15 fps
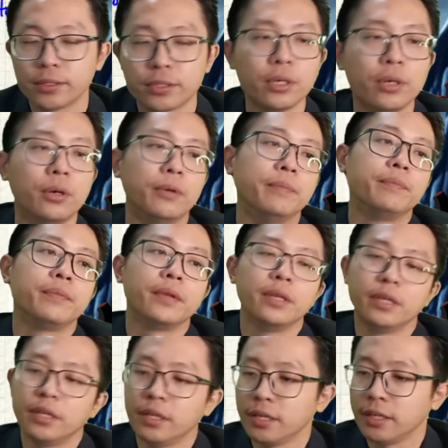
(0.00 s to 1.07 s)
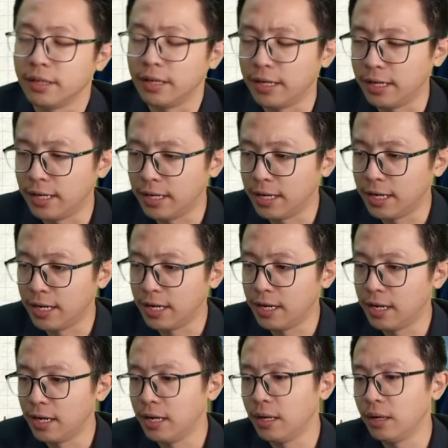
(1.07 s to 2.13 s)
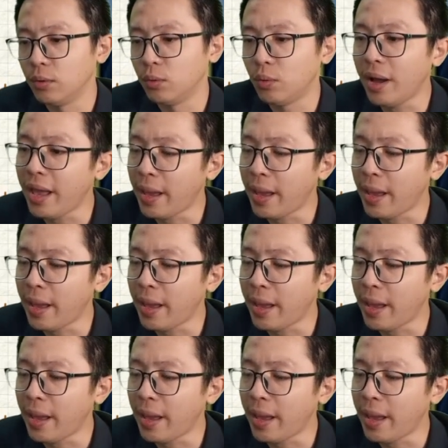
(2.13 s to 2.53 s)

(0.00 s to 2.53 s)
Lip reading: So what